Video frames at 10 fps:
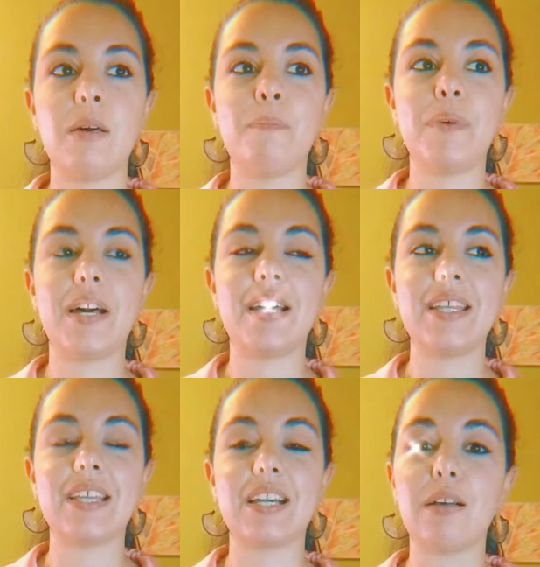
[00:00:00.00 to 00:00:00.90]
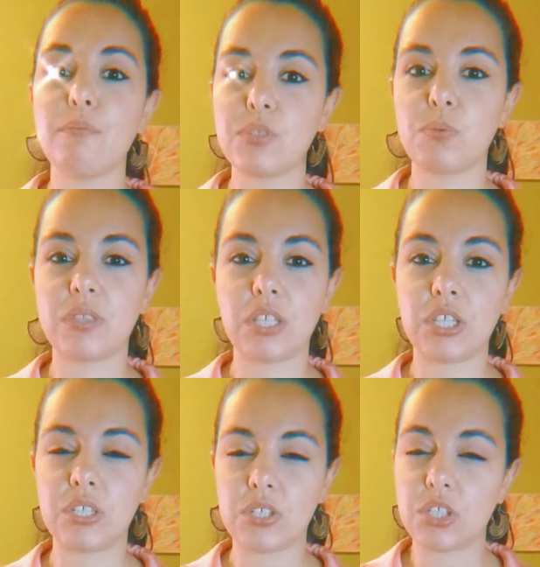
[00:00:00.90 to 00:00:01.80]
but it comes with
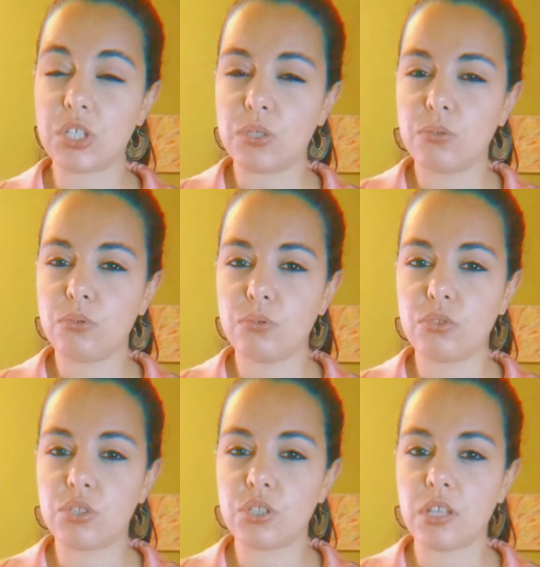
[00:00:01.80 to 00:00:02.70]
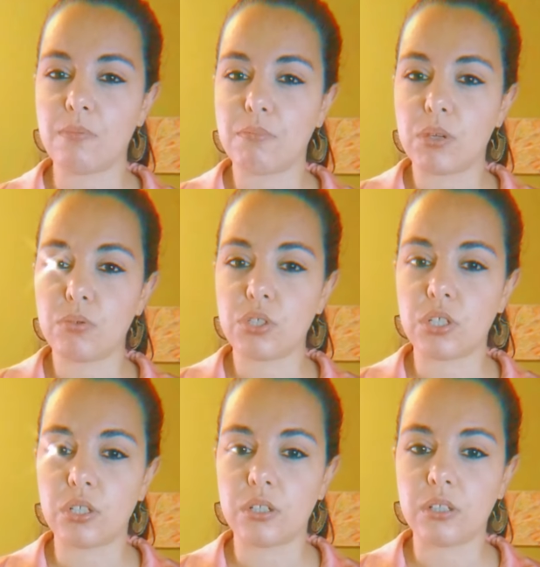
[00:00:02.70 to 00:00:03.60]
this huge
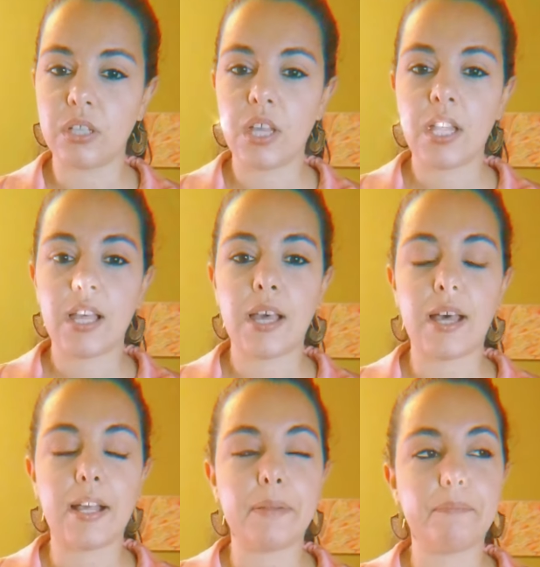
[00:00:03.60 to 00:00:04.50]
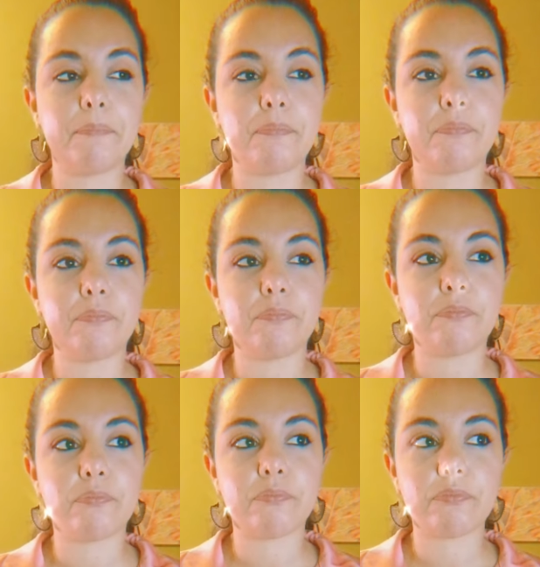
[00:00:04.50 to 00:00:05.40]
emotional,
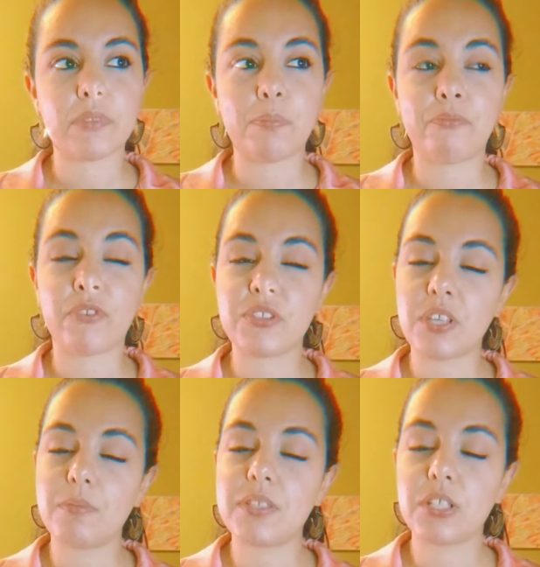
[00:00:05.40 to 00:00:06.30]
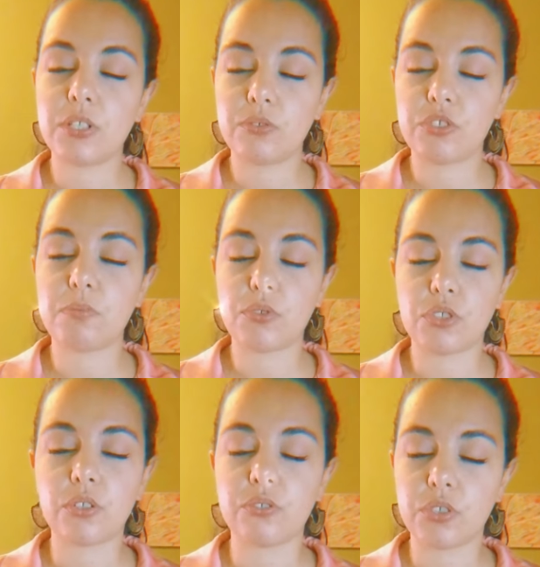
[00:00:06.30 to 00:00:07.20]
for some it's a huge
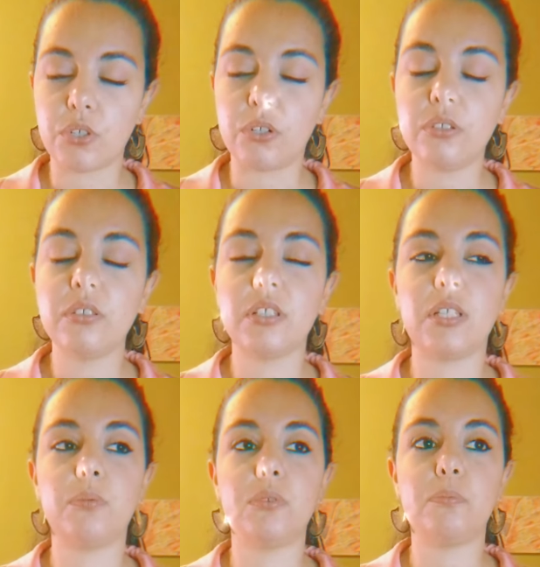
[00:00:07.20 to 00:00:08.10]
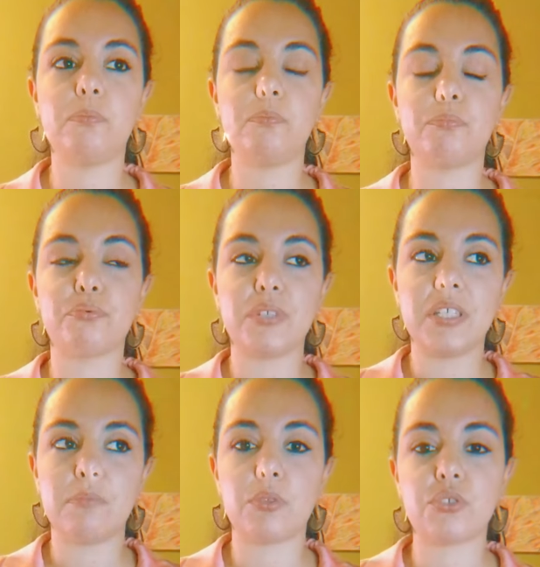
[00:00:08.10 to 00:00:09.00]
emotional toll. It will
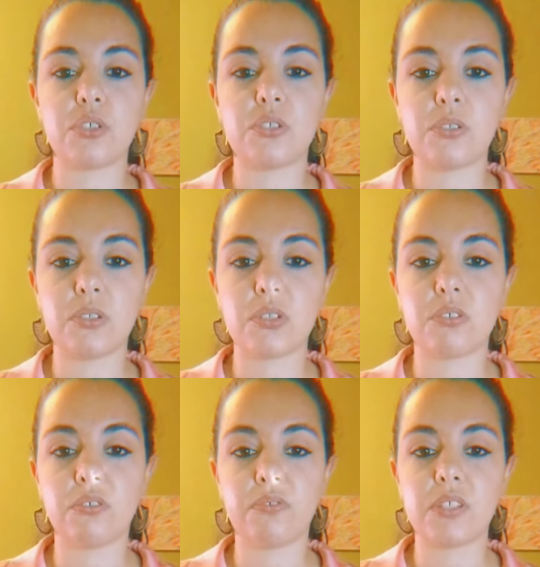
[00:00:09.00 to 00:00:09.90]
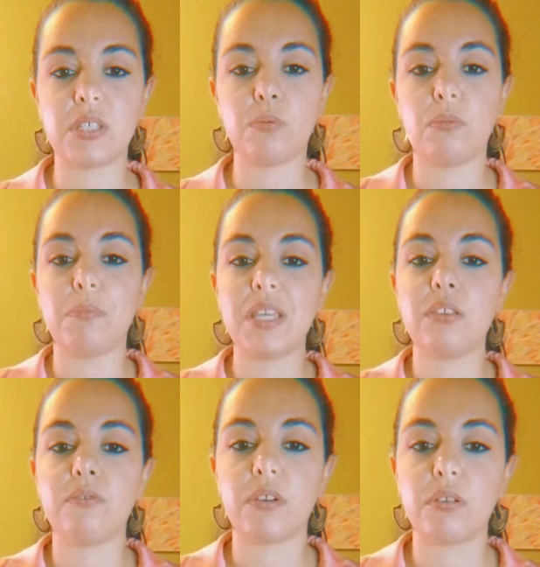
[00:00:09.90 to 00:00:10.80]
bring emotions to the surface, it will
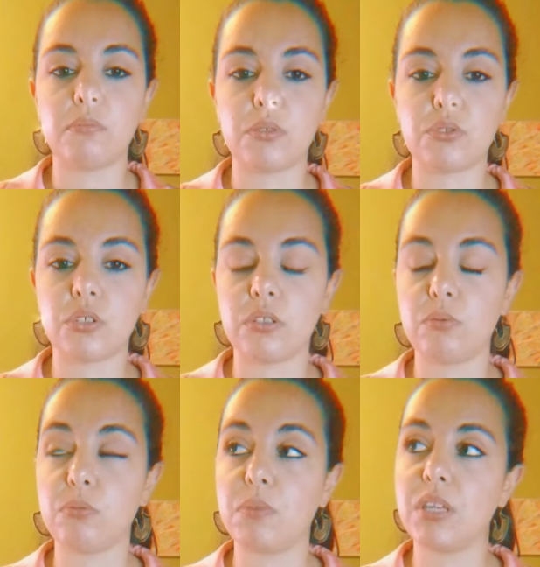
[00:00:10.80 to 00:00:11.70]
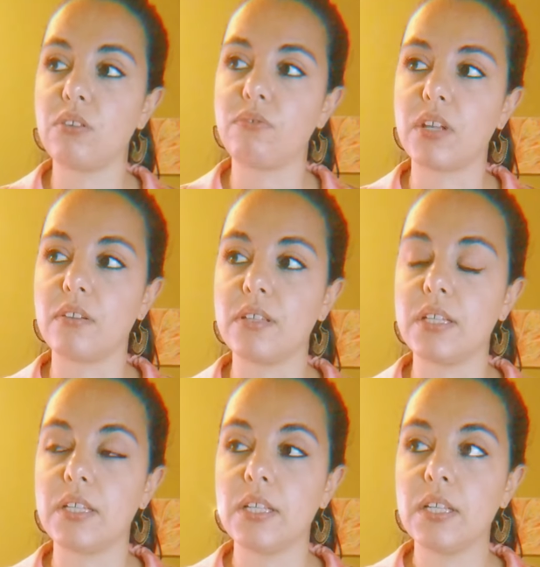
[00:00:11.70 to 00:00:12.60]
make you very emotional, it will make you
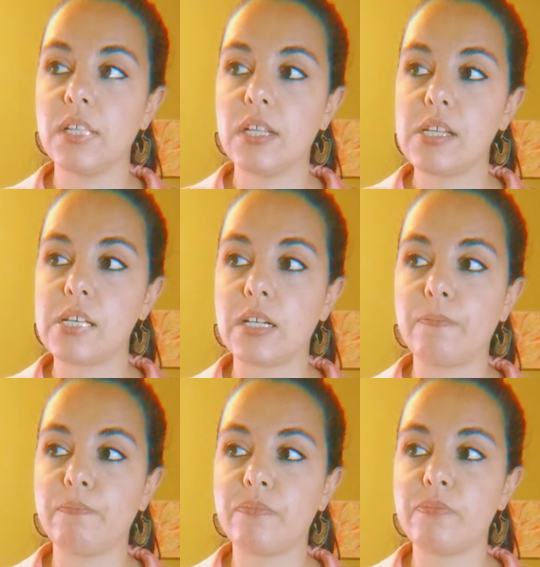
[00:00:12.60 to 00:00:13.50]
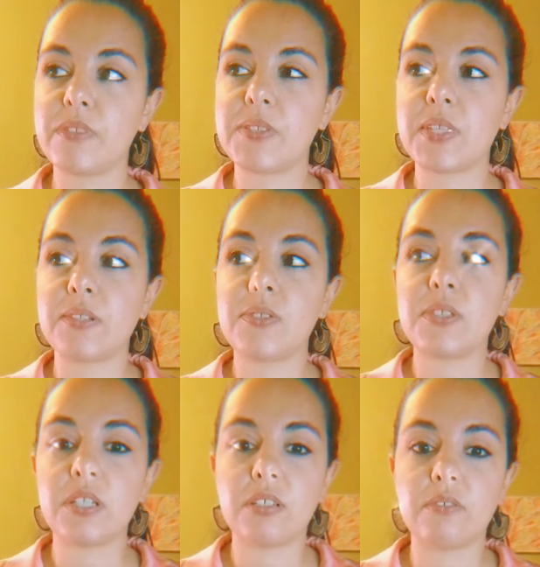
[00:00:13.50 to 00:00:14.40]
very
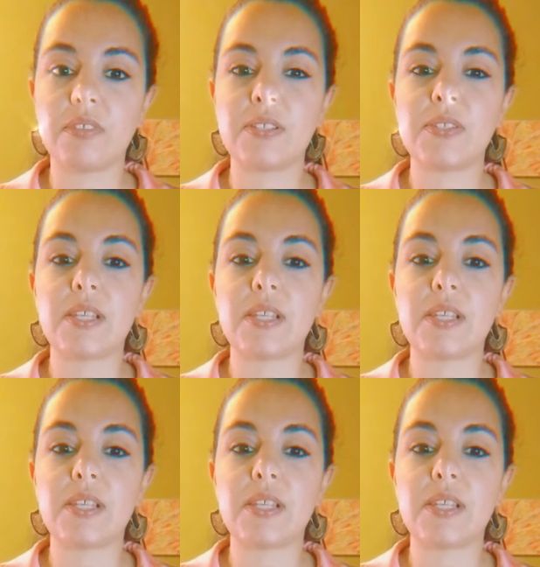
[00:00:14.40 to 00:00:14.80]
sensitive and